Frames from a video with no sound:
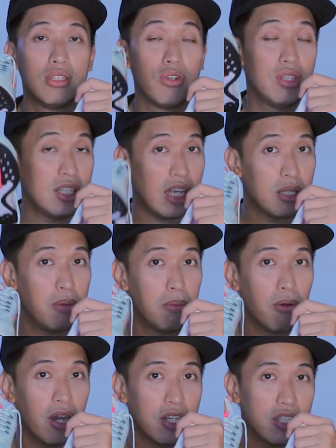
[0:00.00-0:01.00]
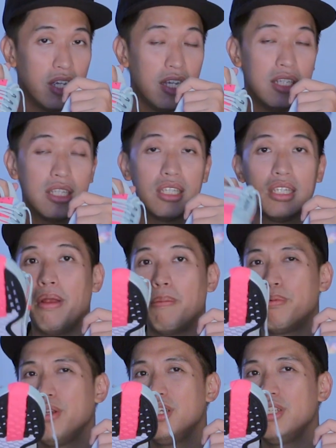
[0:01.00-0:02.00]
So this has been Mark Chess. I
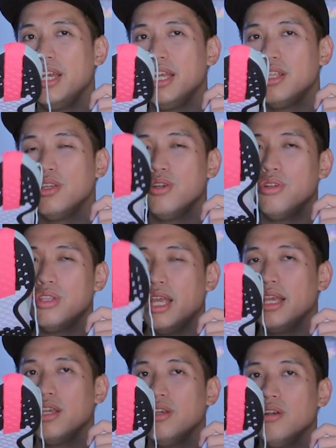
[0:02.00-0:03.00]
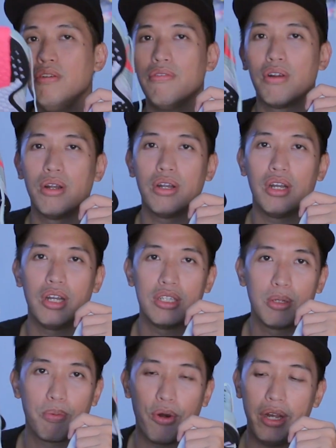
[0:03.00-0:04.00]
appreciate you. Thank you for
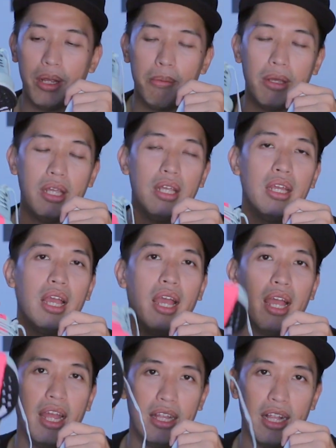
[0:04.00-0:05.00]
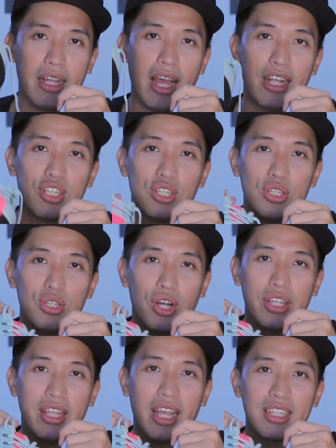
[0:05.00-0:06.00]
supporting me. And I'll catch you
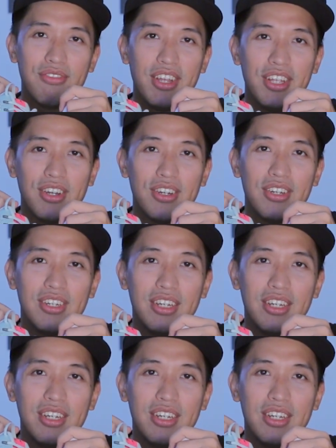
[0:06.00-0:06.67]
on the next video.